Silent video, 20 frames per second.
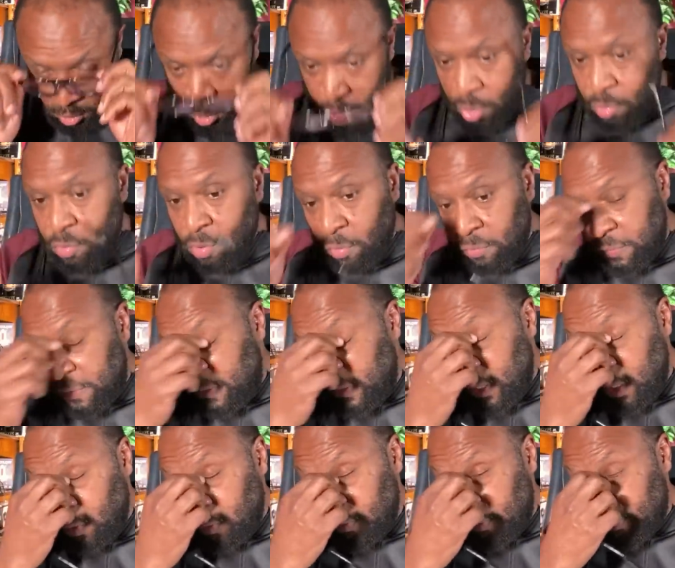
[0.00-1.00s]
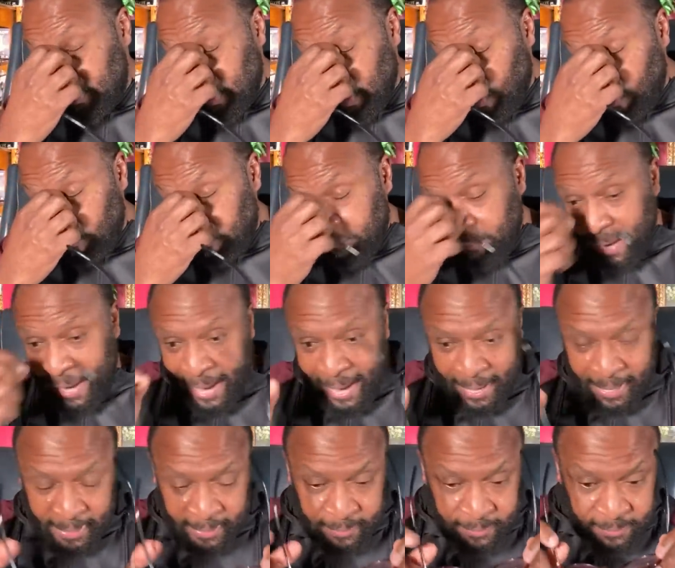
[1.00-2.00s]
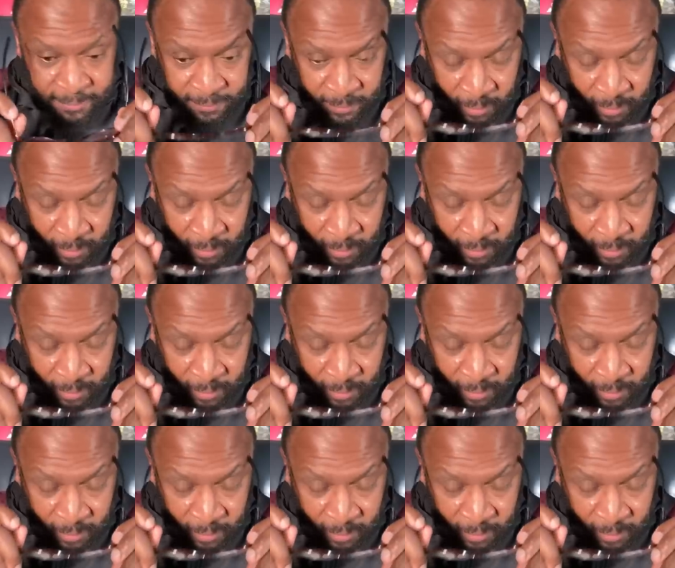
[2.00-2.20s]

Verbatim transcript: You don't see yourself as